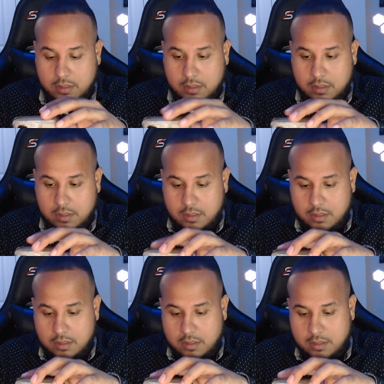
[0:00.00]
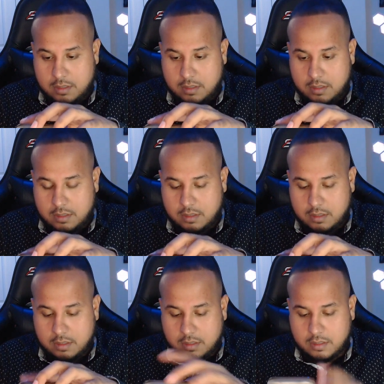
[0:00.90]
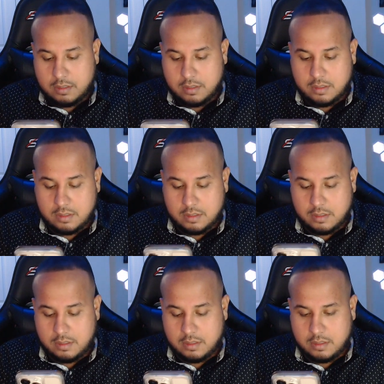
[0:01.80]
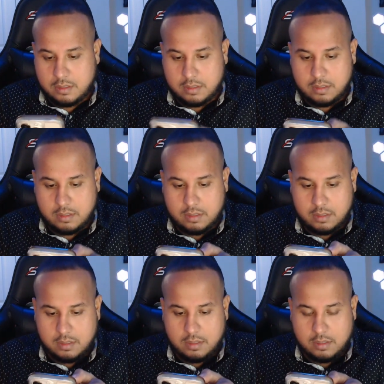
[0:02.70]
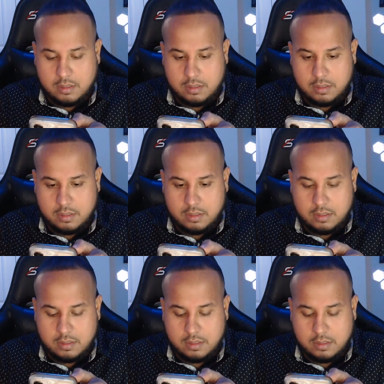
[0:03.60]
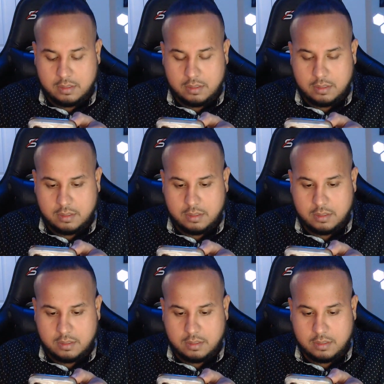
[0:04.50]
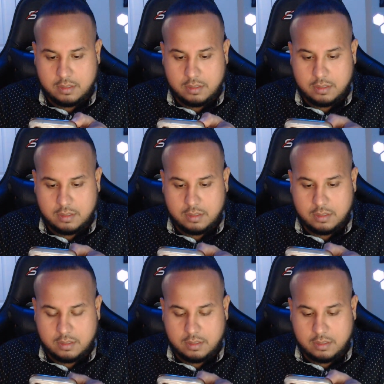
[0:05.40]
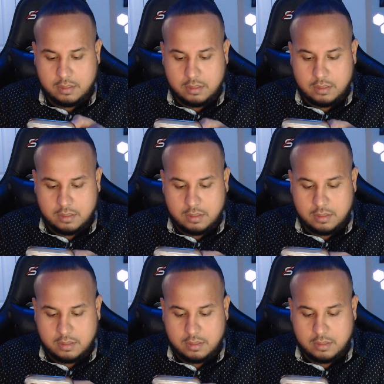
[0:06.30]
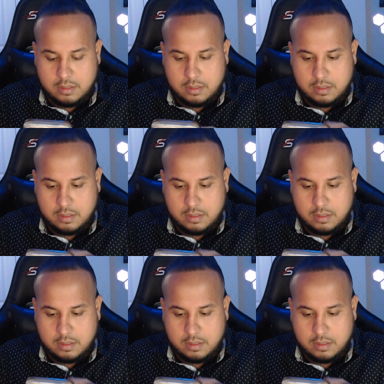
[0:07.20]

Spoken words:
Nothing is said.